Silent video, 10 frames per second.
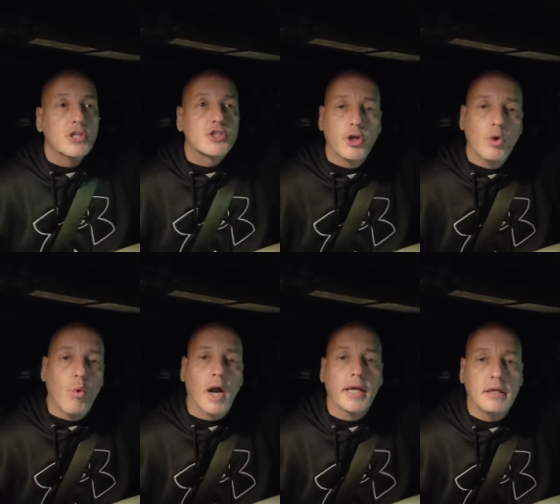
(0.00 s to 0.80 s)
So you
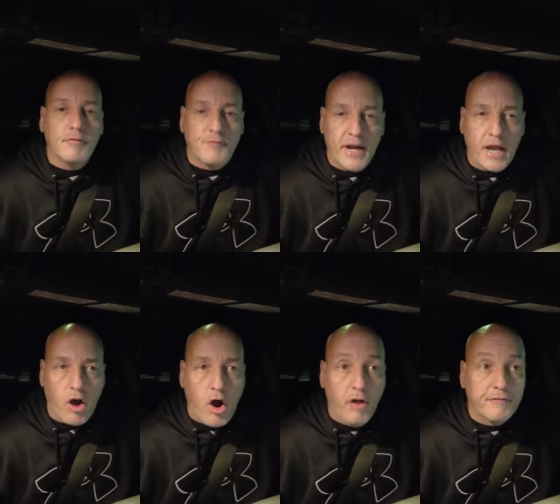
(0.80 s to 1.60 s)
want to find
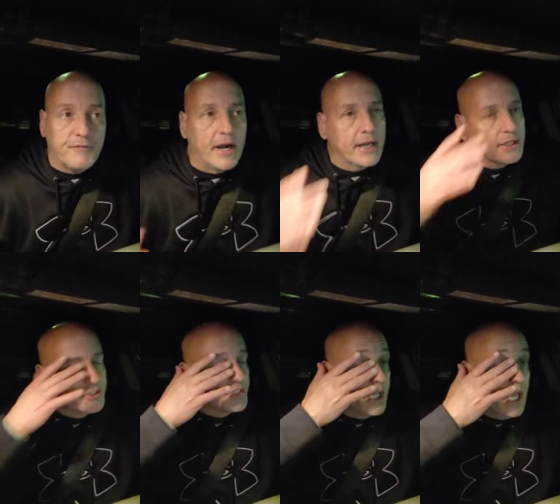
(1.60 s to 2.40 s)
out all the
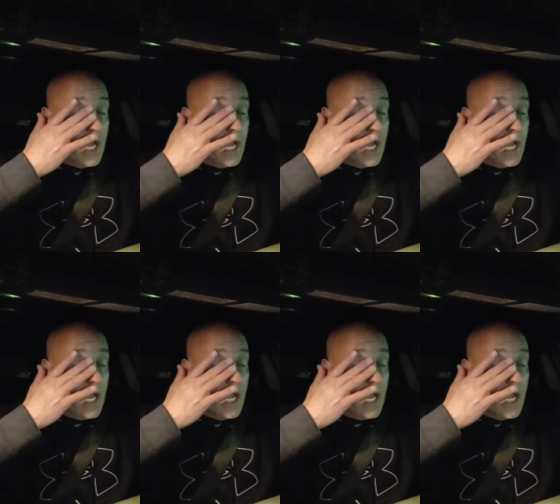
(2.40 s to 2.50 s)
finances that he